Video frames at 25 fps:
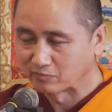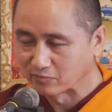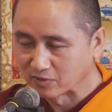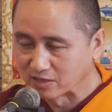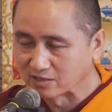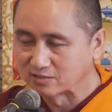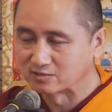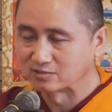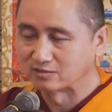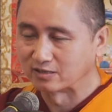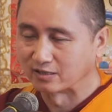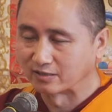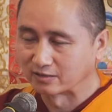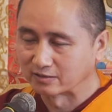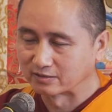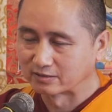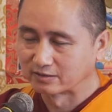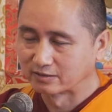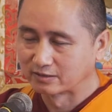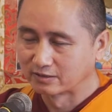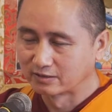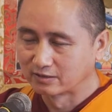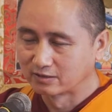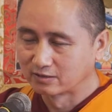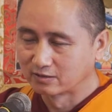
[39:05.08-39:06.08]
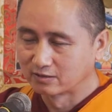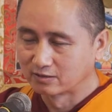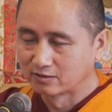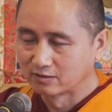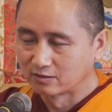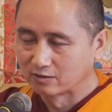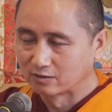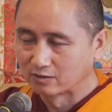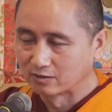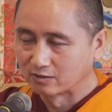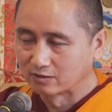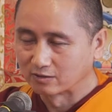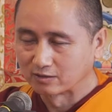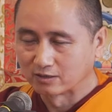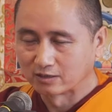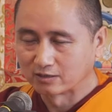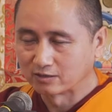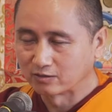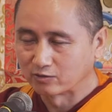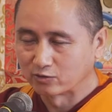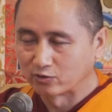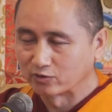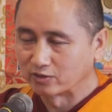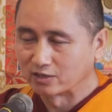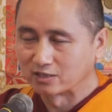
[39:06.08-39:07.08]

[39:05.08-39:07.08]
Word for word: means that then not